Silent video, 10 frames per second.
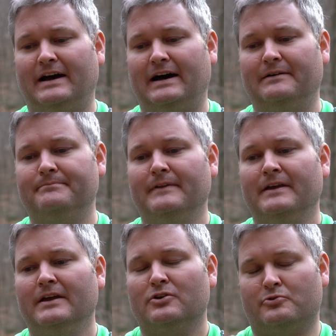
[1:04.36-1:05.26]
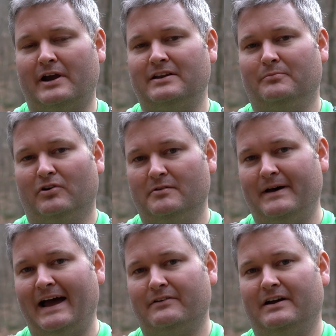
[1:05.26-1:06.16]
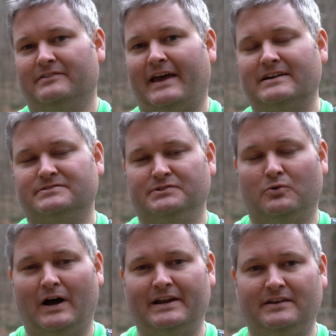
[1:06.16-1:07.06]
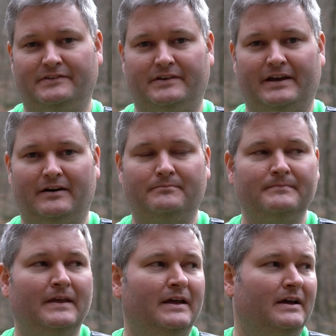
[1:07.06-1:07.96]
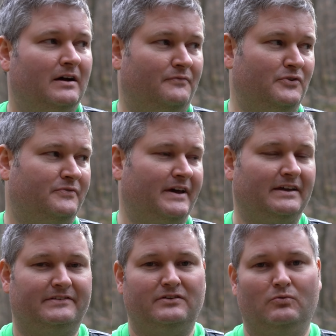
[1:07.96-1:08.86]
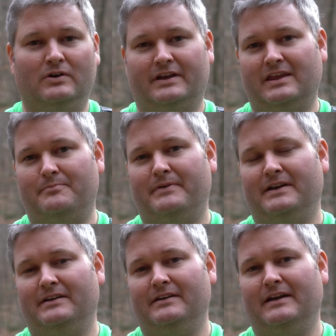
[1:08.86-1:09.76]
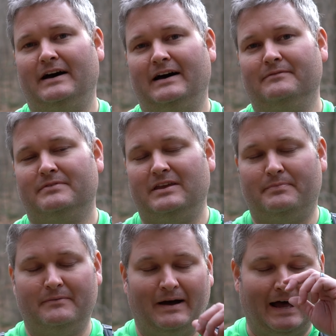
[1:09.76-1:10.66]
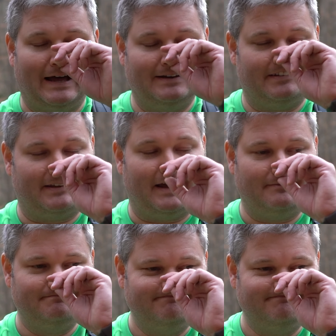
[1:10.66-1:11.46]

uh, creating the blurred background is actually quite easy. Now, a few things that you want to keep in, uh, keep in mind is that